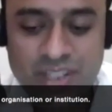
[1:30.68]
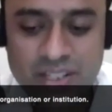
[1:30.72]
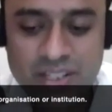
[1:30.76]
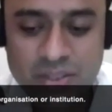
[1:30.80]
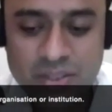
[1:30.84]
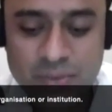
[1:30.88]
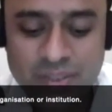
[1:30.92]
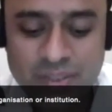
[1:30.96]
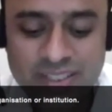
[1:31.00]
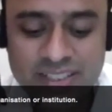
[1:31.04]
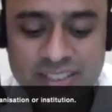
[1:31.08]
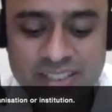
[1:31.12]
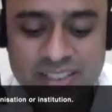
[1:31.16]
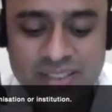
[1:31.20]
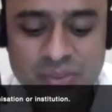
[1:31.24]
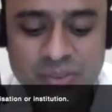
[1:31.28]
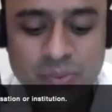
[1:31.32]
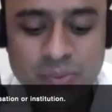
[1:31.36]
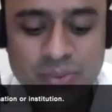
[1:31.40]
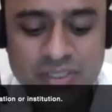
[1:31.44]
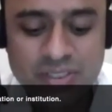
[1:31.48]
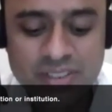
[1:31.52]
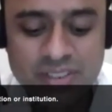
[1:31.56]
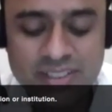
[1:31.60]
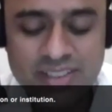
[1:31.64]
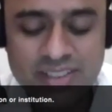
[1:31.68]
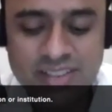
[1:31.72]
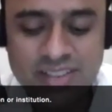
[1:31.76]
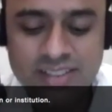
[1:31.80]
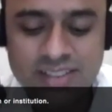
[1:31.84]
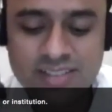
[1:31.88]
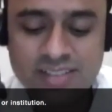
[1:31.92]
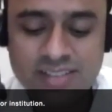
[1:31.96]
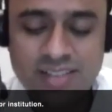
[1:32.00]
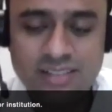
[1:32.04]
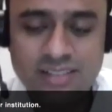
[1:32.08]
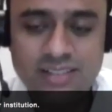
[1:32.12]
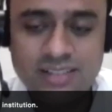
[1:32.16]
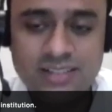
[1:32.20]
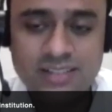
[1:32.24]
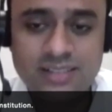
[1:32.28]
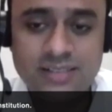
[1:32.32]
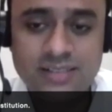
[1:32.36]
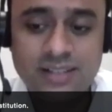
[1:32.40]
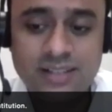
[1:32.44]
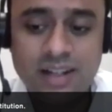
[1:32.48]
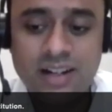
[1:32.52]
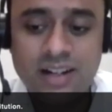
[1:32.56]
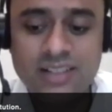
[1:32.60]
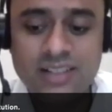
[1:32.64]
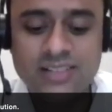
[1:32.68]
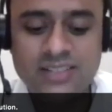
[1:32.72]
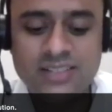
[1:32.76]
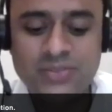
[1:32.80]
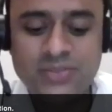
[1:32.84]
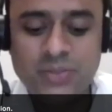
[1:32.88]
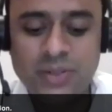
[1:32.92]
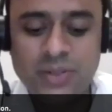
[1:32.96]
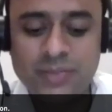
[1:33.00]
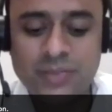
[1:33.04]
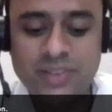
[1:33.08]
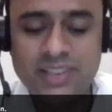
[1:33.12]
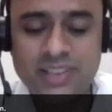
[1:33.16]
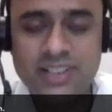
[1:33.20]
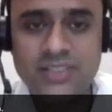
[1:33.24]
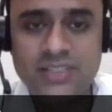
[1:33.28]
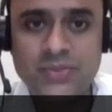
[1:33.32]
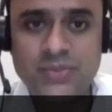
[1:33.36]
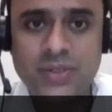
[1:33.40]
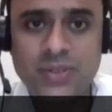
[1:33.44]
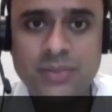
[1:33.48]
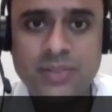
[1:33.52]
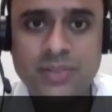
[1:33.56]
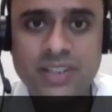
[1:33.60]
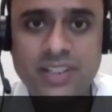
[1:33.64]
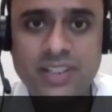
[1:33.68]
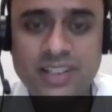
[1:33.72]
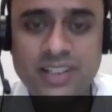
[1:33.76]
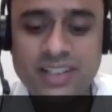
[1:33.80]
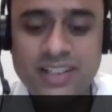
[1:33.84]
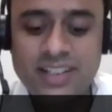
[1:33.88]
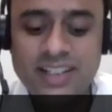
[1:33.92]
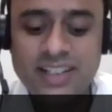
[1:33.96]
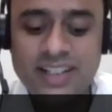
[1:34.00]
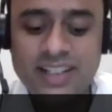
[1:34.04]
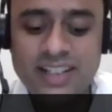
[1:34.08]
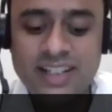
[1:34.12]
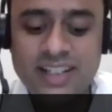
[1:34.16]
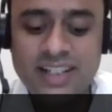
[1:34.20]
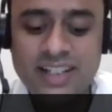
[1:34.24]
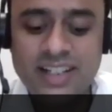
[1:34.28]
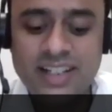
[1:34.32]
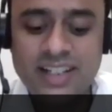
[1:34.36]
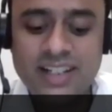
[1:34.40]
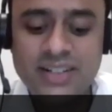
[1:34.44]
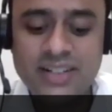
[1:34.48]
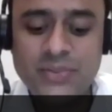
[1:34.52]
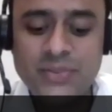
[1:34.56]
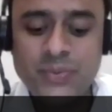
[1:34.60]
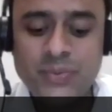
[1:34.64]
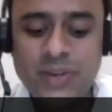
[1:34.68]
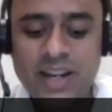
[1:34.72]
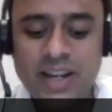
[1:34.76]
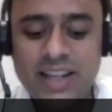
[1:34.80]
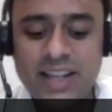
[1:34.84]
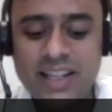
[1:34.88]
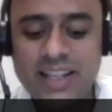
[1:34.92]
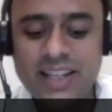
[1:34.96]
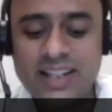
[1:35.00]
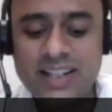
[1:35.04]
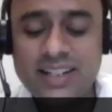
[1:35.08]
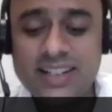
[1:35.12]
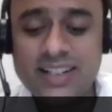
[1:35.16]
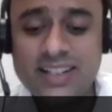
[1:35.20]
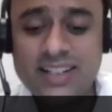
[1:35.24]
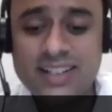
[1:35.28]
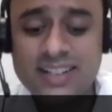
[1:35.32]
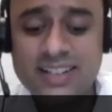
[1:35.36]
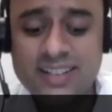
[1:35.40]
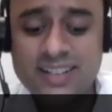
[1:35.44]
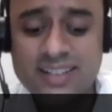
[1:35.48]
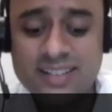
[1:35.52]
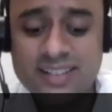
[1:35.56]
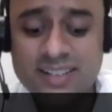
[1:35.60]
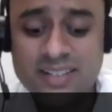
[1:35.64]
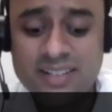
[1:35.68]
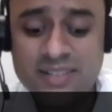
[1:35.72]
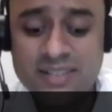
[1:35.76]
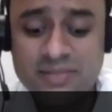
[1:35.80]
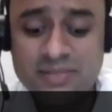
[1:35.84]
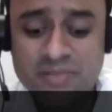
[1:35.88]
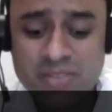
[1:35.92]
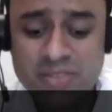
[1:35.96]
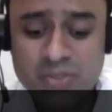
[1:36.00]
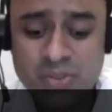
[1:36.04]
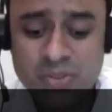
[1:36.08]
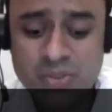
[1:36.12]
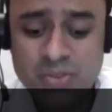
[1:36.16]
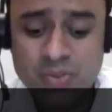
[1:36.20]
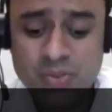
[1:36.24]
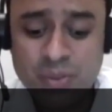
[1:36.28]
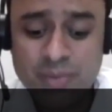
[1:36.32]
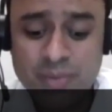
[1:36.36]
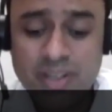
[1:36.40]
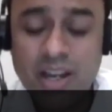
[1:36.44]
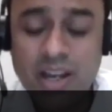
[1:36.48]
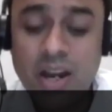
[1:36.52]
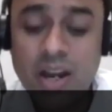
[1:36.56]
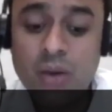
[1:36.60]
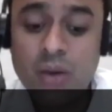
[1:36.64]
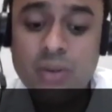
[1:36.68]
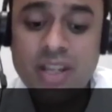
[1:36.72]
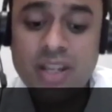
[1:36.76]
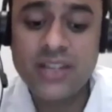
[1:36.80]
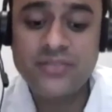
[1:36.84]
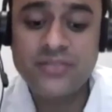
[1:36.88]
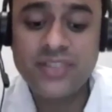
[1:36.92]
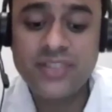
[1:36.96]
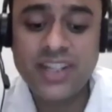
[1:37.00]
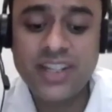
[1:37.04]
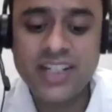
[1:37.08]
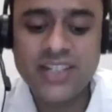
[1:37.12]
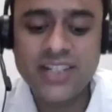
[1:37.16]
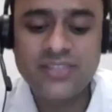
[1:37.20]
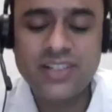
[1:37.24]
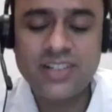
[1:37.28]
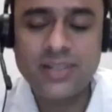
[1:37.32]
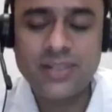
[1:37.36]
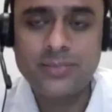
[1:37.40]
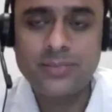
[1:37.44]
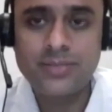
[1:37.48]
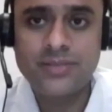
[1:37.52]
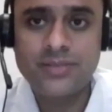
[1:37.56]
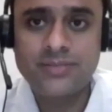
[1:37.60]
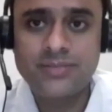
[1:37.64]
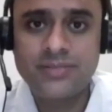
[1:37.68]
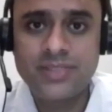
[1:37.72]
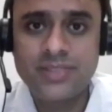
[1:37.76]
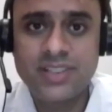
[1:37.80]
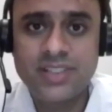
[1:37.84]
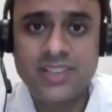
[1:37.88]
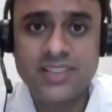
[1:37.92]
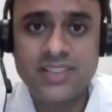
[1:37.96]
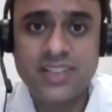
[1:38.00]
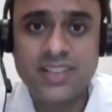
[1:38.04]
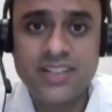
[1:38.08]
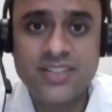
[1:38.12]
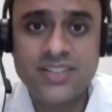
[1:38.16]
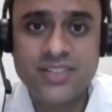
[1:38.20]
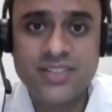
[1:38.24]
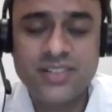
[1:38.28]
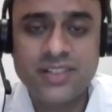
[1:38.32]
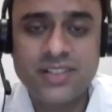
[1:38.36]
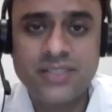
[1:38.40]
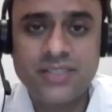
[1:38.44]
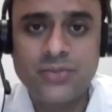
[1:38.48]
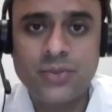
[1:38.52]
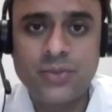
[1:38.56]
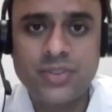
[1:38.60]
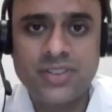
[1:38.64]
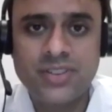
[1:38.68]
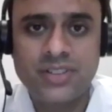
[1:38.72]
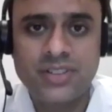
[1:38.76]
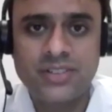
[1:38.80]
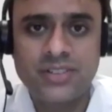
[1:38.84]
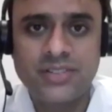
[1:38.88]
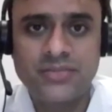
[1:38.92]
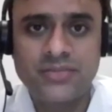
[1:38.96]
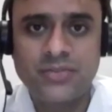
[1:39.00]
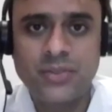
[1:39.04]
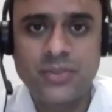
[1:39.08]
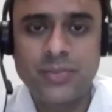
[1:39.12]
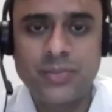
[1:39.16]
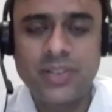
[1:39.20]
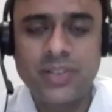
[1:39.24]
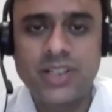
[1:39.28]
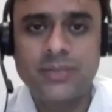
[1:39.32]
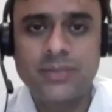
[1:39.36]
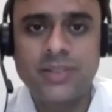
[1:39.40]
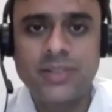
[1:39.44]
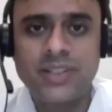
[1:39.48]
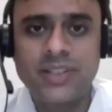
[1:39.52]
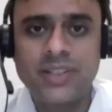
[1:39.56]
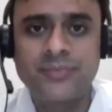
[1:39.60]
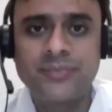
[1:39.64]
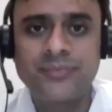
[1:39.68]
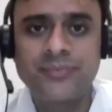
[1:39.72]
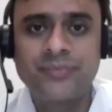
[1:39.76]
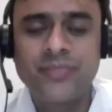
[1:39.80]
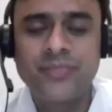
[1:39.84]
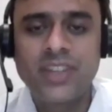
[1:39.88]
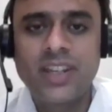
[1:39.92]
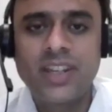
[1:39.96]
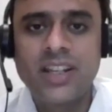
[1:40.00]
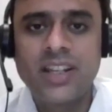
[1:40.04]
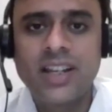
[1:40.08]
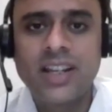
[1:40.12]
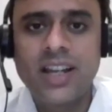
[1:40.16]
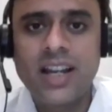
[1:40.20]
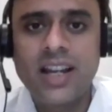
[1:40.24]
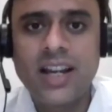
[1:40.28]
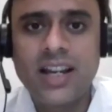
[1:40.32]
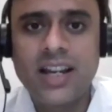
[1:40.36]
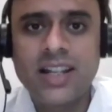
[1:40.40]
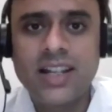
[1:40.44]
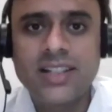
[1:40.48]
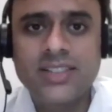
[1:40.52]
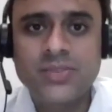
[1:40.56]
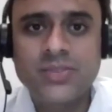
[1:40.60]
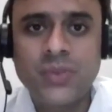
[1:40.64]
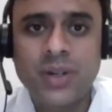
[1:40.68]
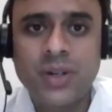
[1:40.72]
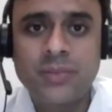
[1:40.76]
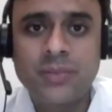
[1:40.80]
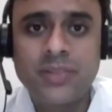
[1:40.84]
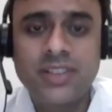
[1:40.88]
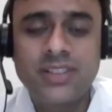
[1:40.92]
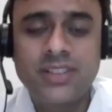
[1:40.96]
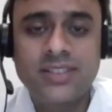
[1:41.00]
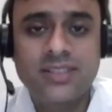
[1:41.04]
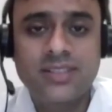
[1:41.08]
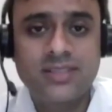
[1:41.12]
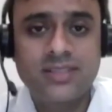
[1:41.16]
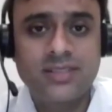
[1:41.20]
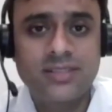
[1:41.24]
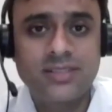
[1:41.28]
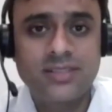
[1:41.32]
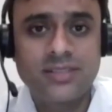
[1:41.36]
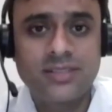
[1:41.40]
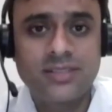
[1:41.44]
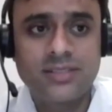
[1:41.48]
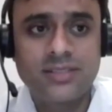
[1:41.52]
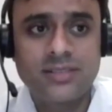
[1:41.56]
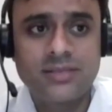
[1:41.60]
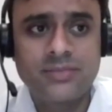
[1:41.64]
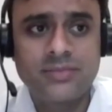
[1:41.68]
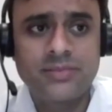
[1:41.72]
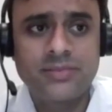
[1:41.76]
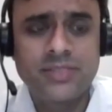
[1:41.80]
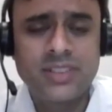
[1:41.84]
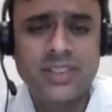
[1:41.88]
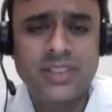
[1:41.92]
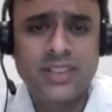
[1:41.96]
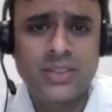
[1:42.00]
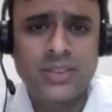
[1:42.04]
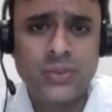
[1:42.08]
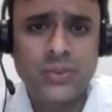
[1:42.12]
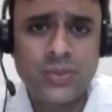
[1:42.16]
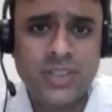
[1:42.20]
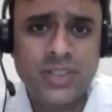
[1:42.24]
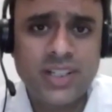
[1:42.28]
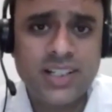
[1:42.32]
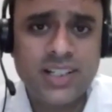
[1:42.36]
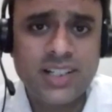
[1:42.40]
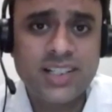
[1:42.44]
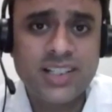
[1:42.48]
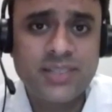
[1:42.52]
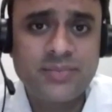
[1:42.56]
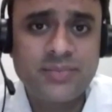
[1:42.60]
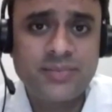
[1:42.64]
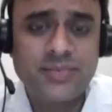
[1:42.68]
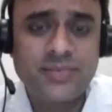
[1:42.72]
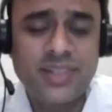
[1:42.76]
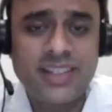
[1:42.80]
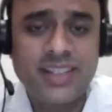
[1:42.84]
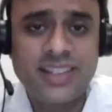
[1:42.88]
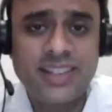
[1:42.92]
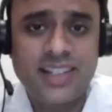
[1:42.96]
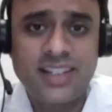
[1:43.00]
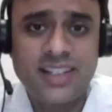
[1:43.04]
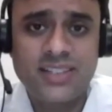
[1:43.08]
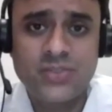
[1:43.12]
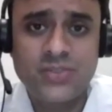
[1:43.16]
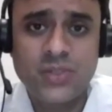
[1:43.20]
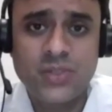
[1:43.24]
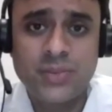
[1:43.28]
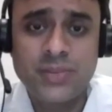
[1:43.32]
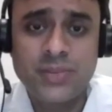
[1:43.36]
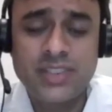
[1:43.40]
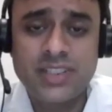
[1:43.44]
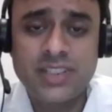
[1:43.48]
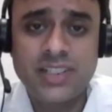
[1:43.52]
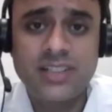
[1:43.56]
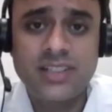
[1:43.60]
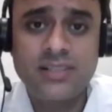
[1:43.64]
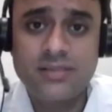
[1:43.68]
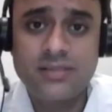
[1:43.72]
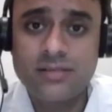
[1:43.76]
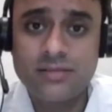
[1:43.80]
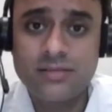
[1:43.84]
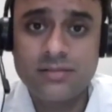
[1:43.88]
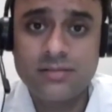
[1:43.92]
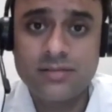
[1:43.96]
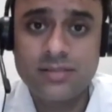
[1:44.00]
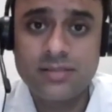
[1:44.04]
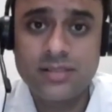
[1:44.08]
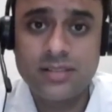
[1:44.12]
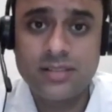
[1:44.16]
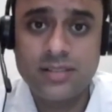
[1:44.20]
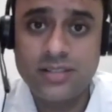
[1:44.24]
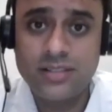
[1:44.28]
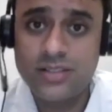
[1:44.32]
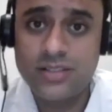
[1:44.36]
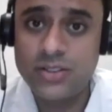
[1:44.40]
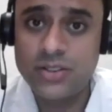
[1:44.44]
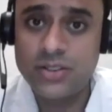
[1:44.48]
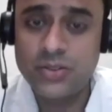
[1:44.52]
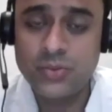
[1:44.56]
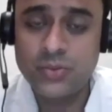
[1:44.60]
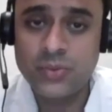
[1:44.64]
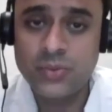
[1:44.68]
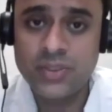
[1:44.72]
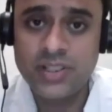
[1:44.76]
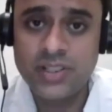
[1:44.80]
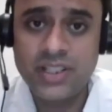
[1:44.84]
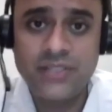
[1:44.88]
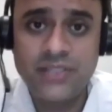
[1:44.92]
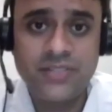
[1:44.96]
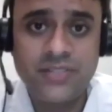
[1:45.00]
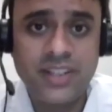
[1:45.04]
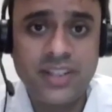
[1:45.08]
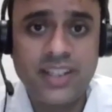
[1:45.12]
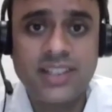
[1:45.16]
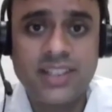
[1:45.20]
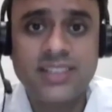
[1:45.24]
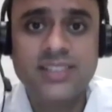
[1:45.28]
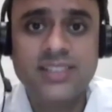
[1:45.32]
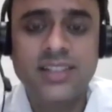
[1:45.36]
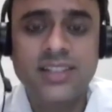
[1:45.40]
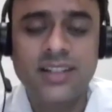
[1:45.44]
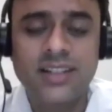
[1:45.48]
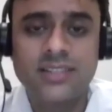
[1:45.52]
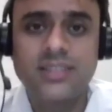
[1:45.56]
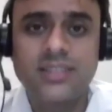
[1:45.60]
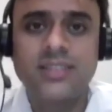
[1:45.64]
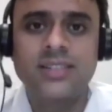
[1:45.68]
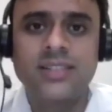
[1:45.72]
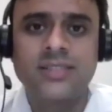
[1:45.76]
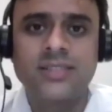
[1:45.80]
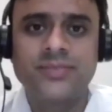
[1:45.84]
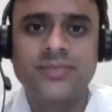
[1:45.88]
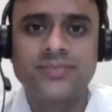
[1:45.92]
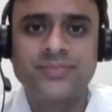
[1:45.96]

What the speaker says: when the students asked Swami that why Swami, how can we develop such devotion for Meera Bai? And Swami's looked at him and then Swami said, the only way is sadhana.